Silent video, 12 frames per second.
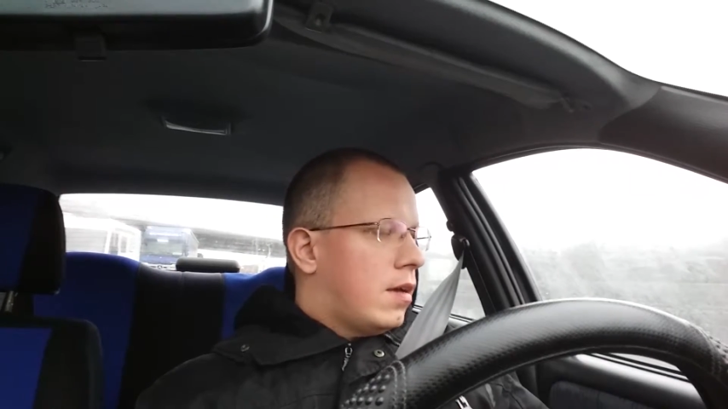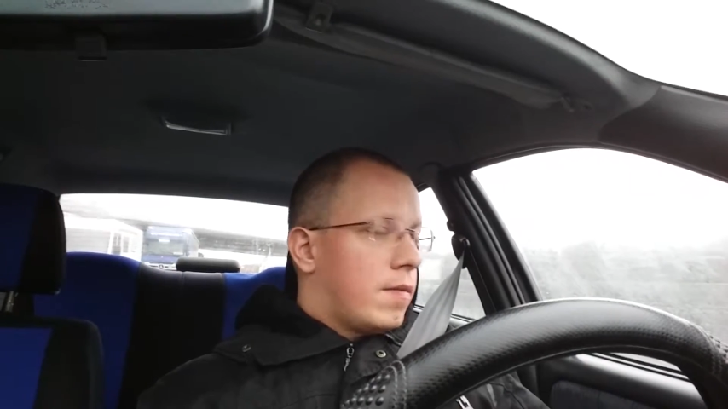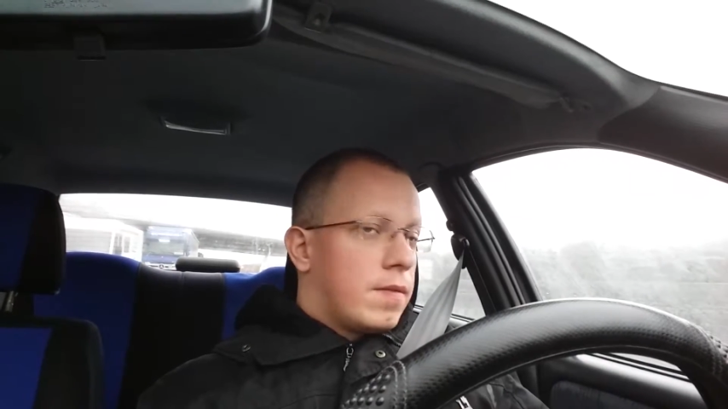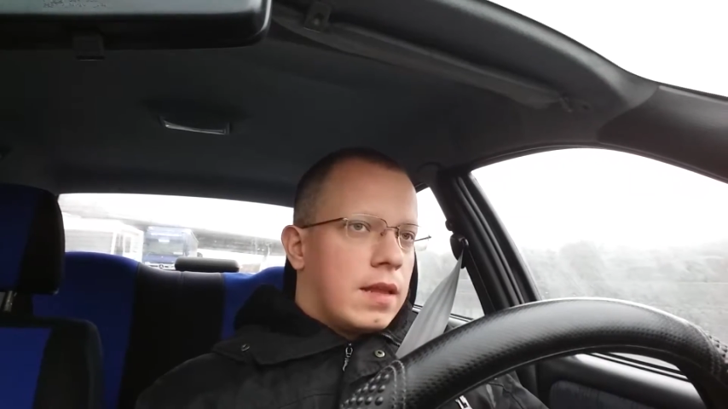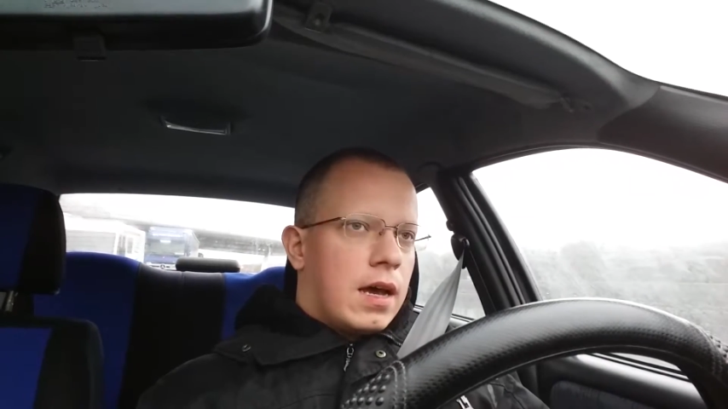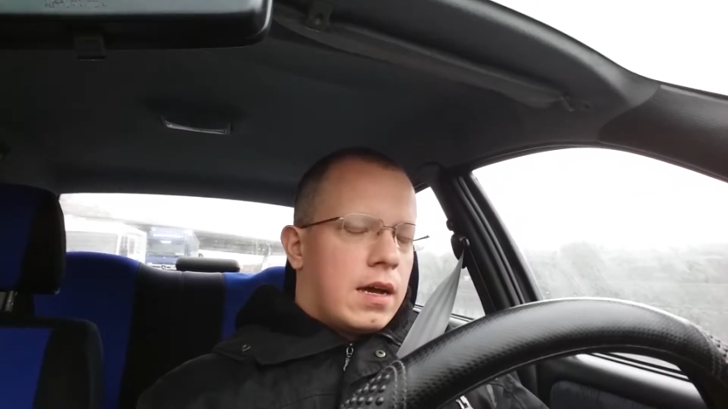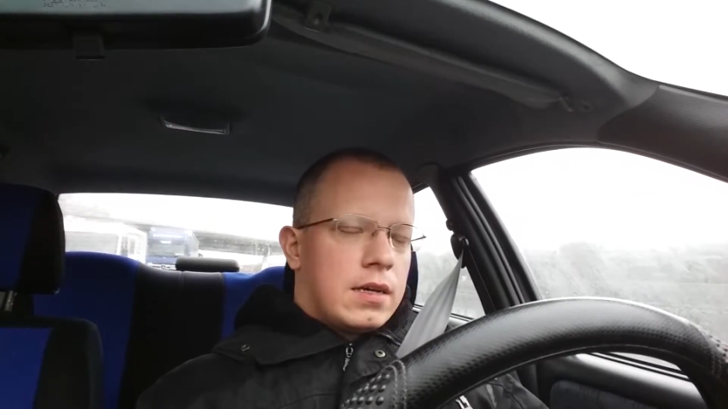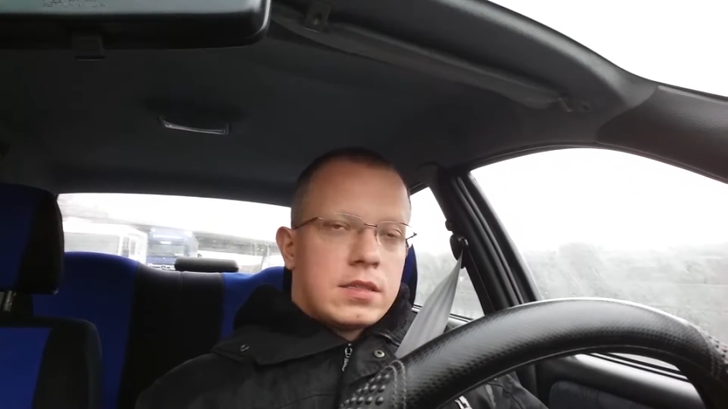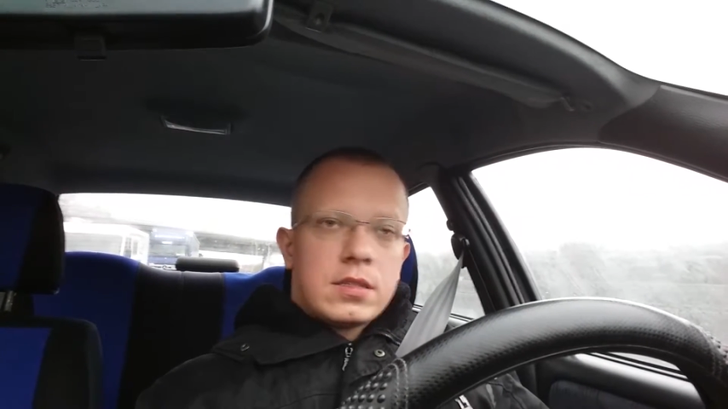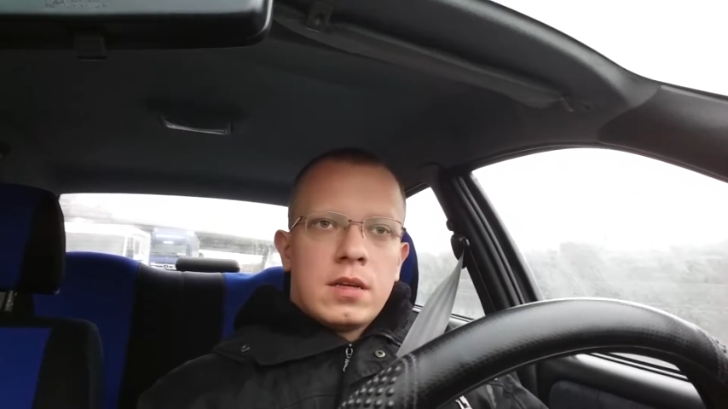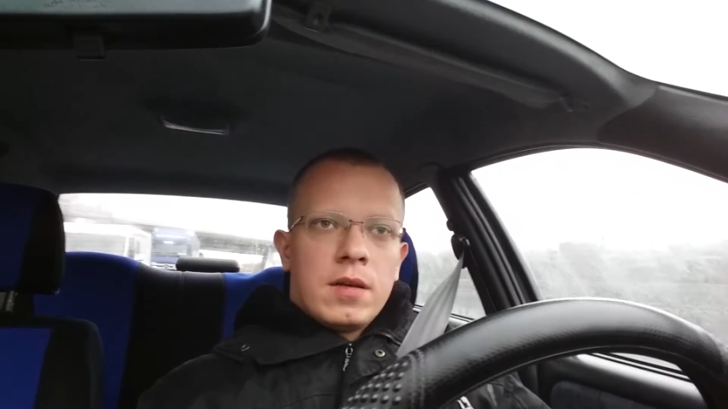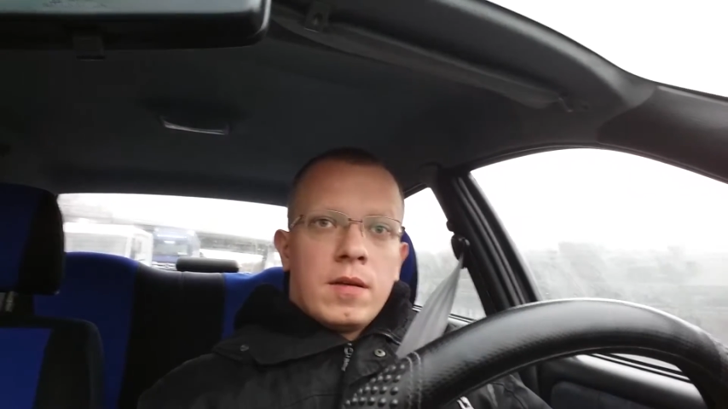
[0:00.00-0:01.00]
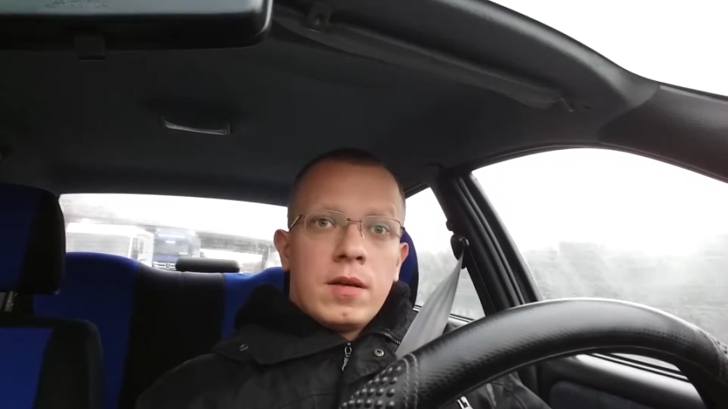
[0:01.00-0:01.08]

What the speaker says: nice.